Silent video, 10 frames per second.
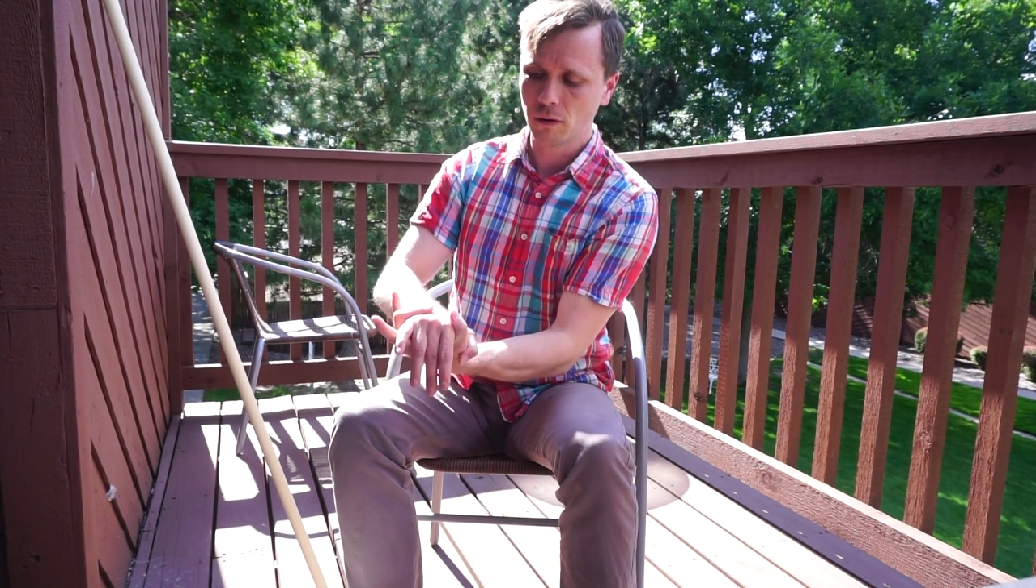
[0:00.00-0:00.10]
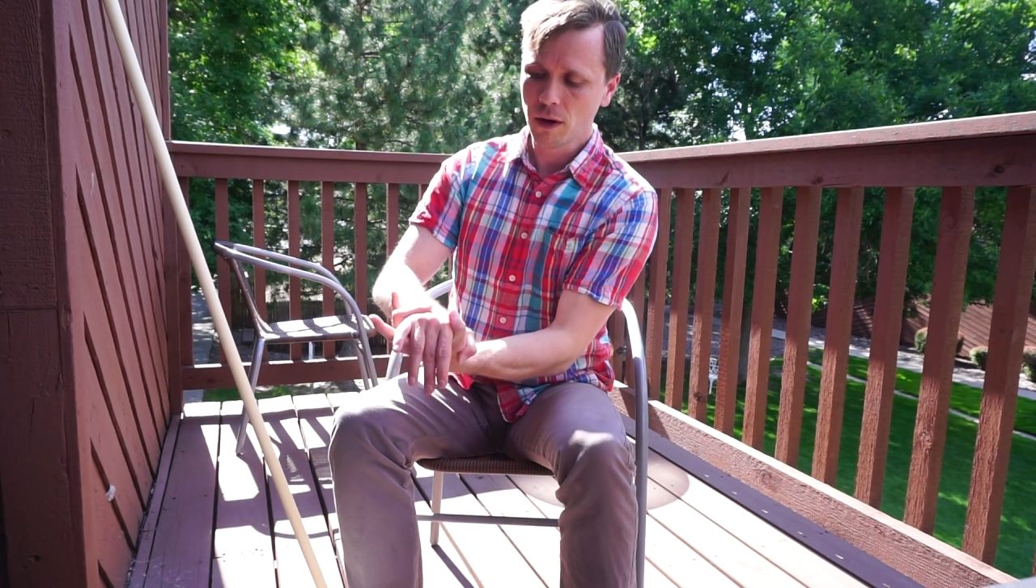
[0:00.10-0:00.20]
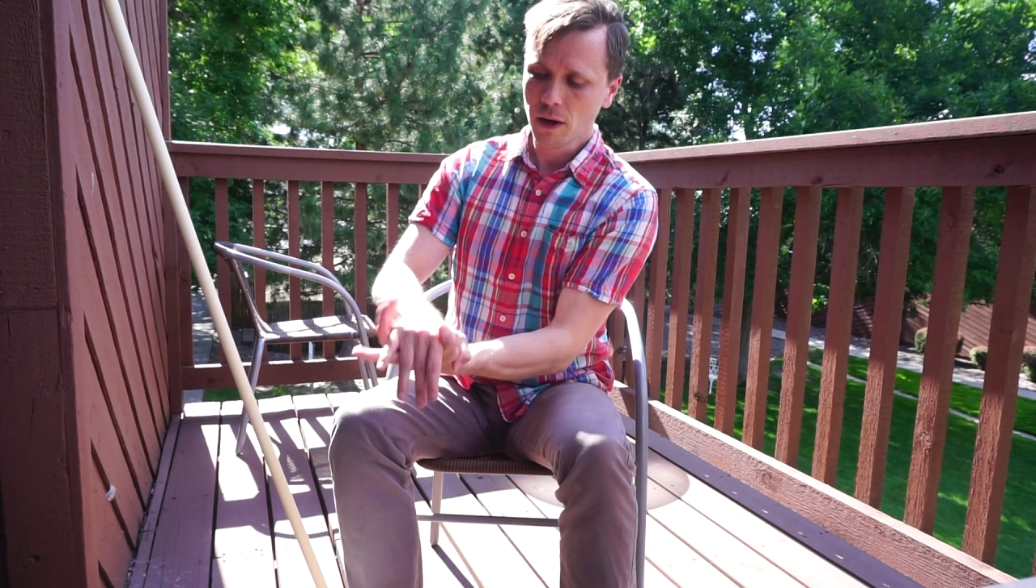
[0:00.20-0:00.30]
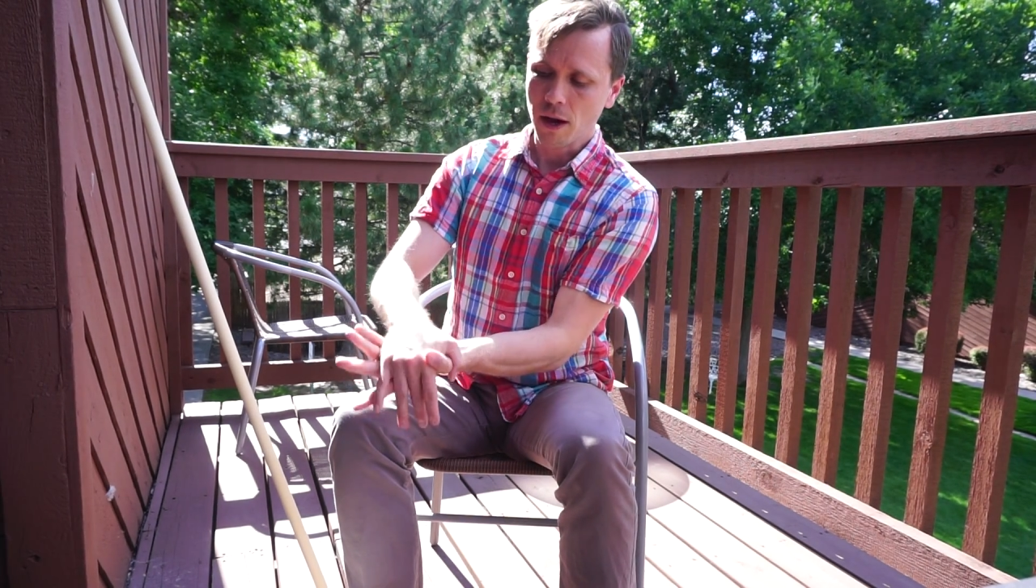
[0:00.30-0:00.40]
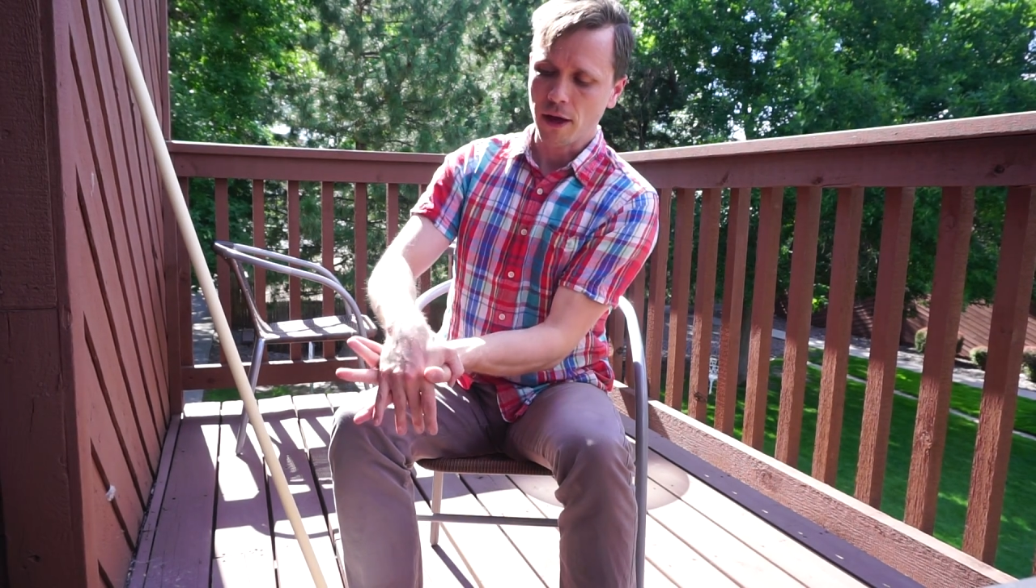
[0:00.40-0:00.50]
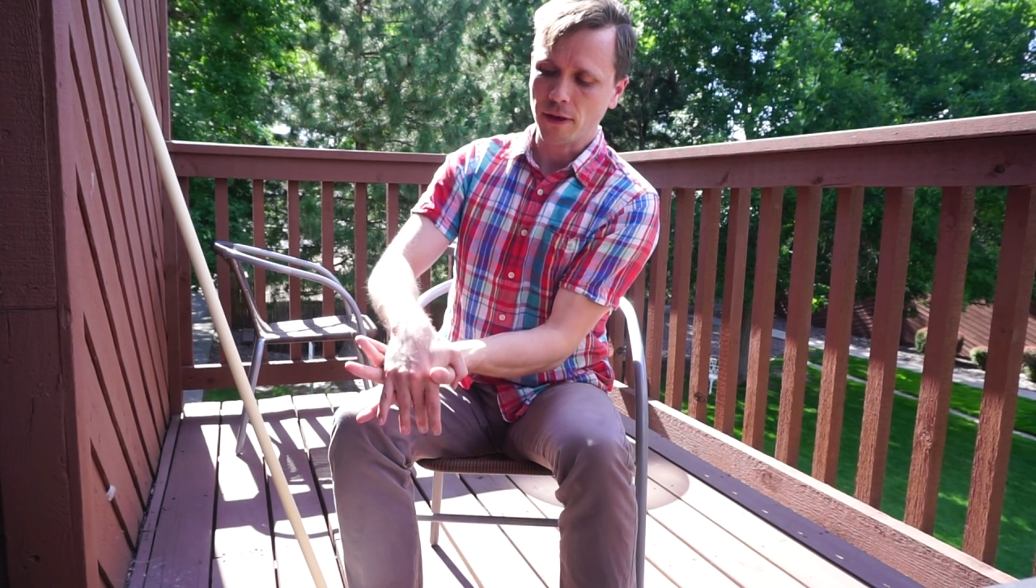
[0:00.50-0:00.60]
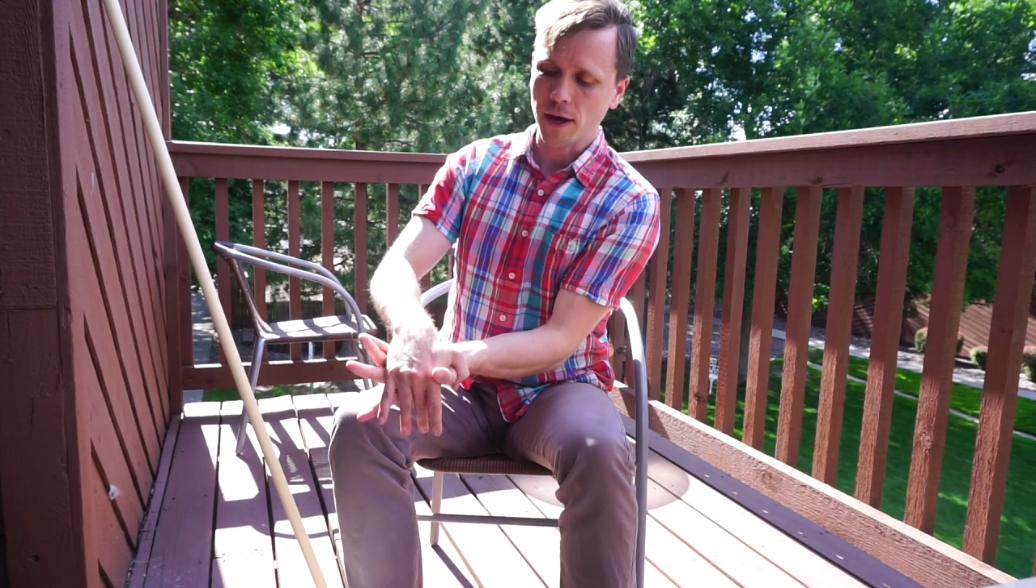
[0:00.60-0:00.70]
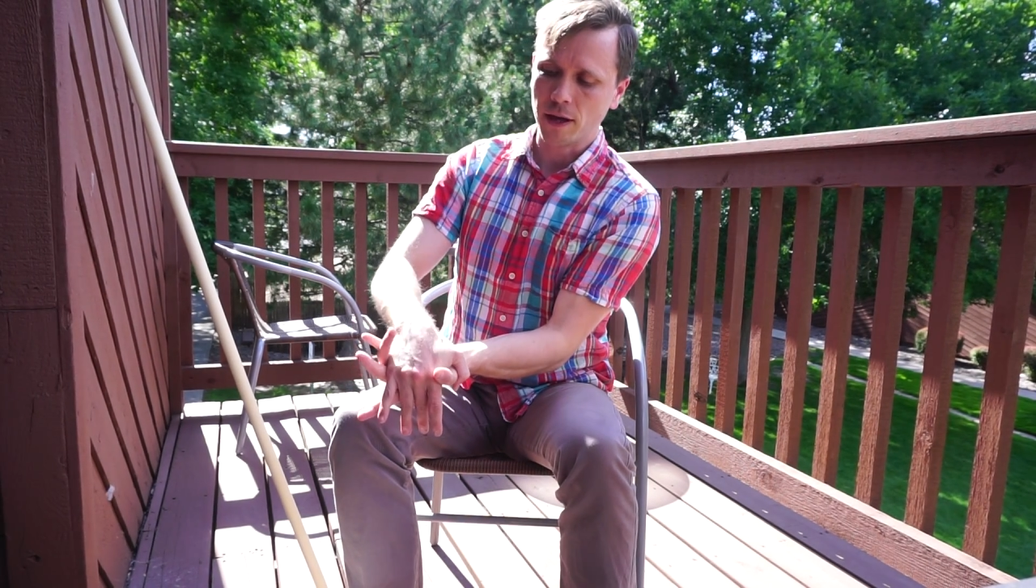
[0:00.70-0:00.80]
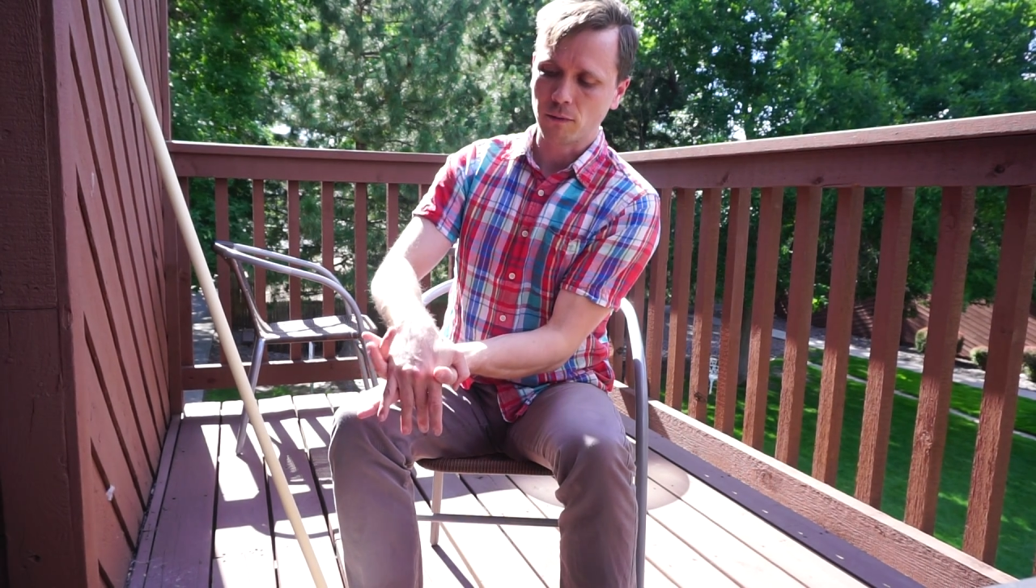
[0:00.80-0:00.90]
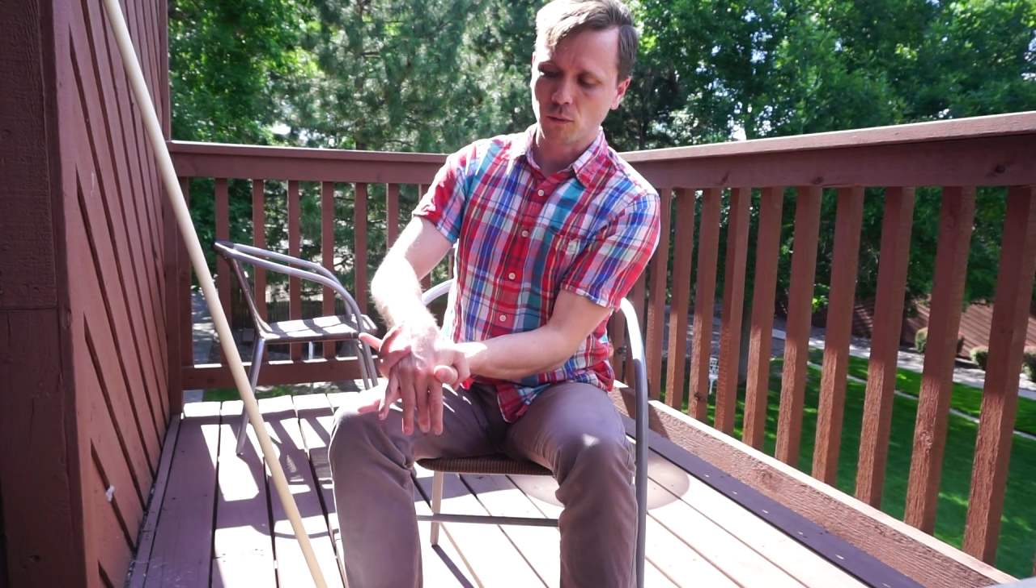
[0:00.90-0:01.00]
and
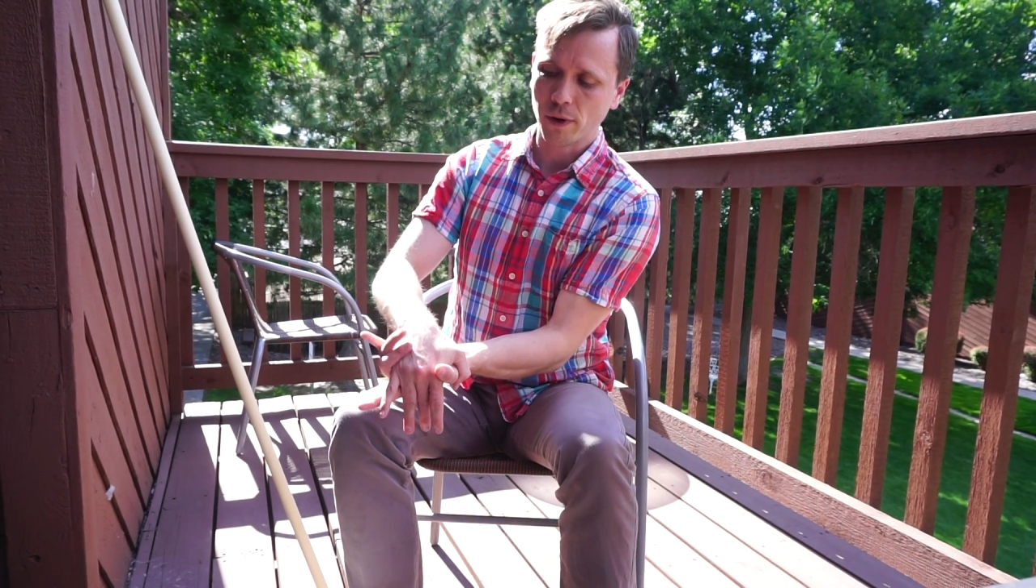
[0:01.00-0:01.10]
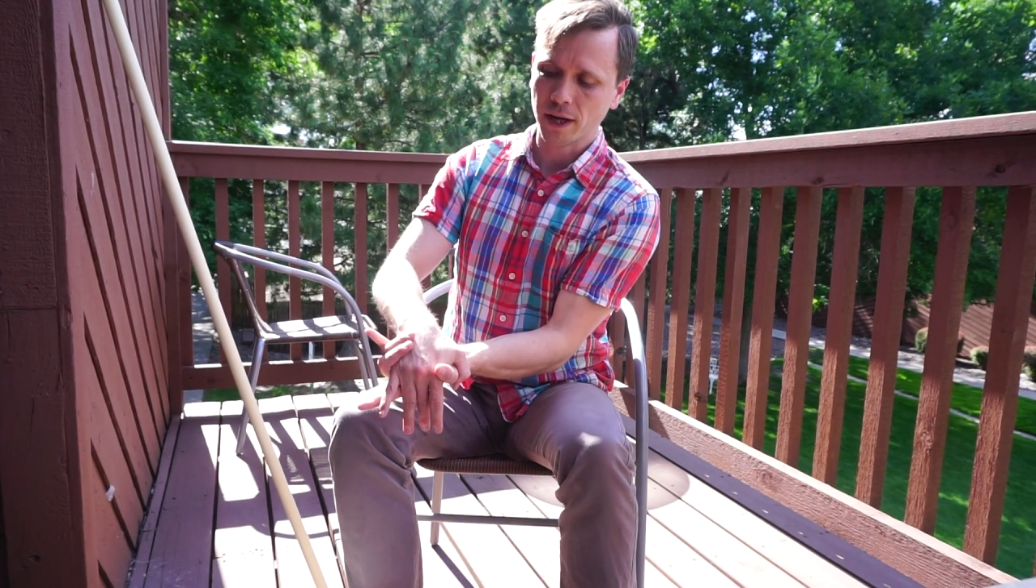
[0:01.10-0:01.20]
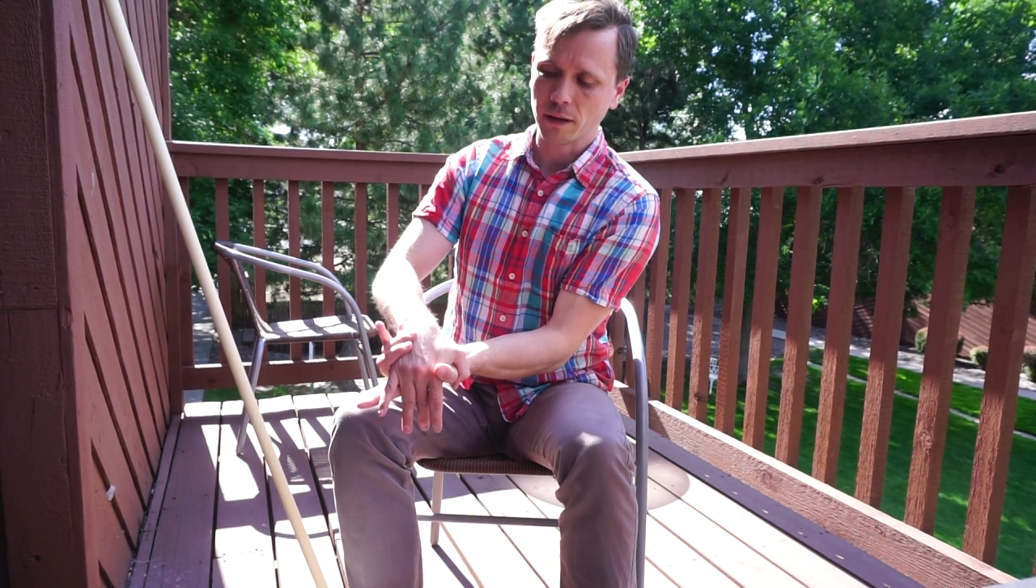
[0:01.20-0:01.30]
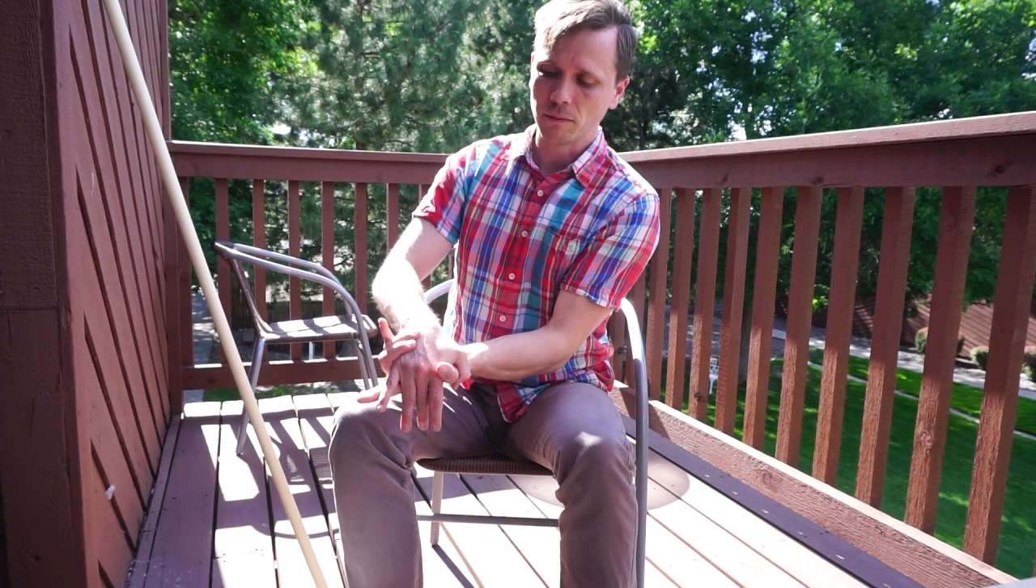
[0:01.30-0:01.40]
then ring